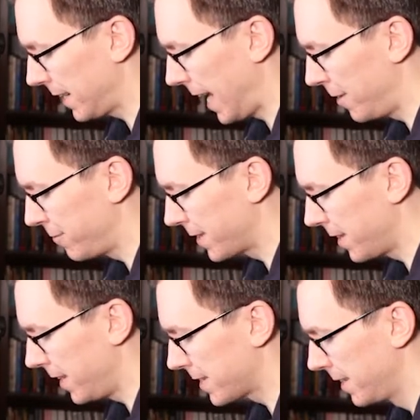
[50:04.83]
like alpha
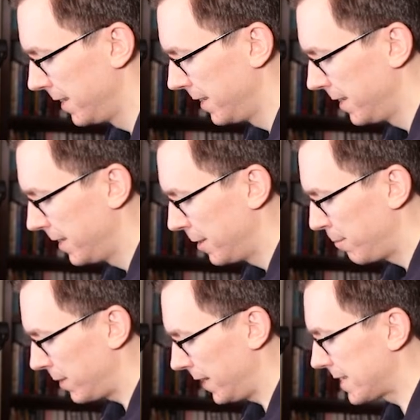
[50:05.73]
naught
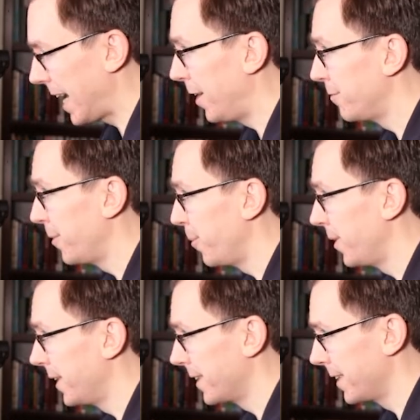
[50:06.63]
plus alpha
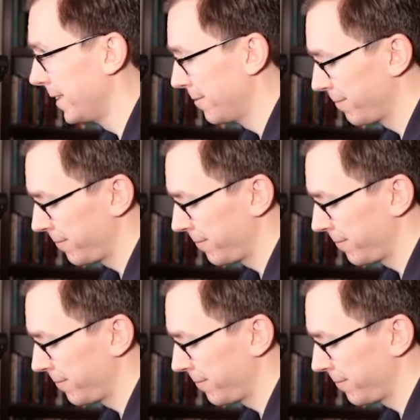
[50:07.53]
1